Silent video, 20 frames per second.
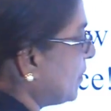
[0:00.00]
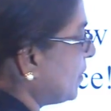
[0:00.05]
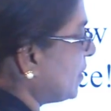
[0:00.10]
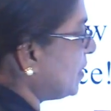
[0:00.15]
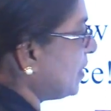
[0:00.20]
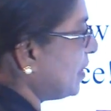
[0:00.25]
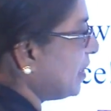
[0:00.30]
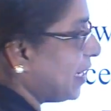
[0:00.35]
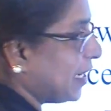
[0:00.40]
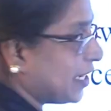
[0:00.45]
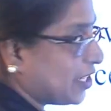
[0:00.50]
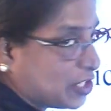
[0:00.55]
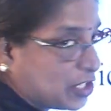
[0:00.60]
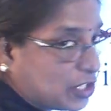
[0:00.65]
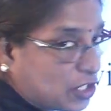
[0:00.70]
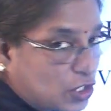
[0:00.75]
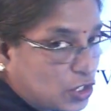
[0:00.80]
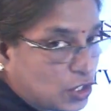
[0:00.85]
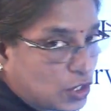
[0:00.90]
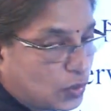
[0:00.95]
see
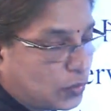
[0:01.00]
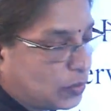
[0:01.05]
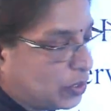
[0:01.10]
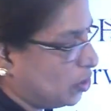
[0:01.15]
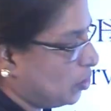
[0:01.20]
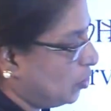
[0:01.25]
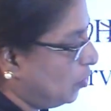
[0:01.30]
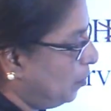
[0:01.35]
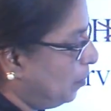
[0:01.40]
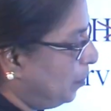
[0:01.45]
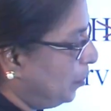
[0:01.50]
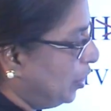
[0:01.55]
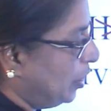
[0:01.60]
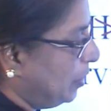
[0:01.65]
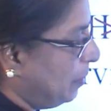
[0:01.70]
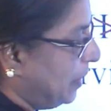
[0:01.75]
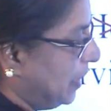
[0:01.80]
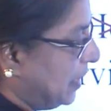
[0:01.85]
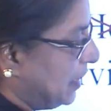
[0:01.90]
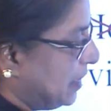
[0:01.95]
action is over, so put
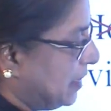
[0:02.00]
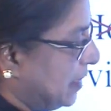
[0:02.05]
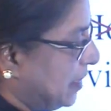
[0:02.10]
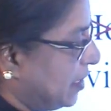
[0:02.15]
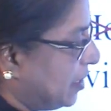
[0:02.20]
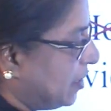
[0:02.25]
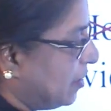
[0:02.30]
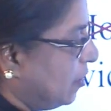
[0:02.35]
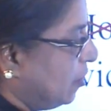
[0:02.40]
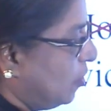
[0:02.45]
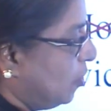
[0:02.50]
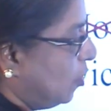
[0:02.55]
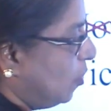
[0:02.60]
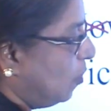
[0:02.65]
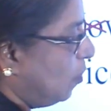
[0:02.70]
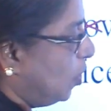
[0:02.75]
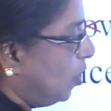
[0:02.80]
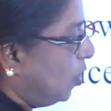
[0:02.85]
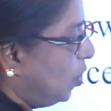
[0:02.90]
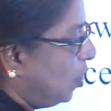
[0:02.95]
in past tense.
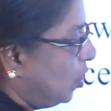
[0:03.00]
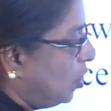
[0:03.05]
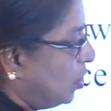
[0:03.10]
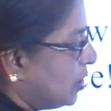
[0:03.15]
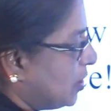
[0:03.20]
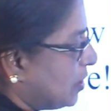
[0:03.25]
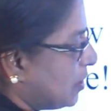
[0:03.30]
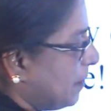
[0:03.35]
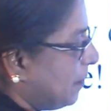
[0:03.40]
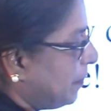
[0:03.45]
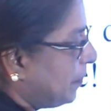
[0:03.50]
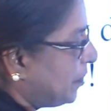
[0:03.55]
Was